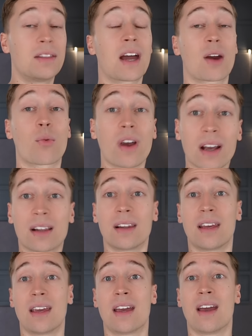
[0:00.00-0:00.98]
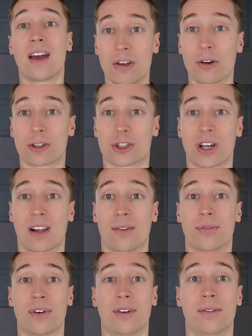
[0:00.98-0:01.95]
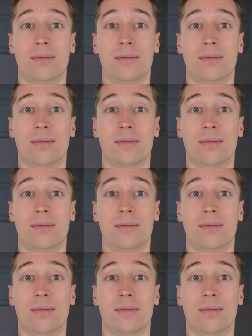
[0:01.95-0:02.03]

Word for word: directly yourself.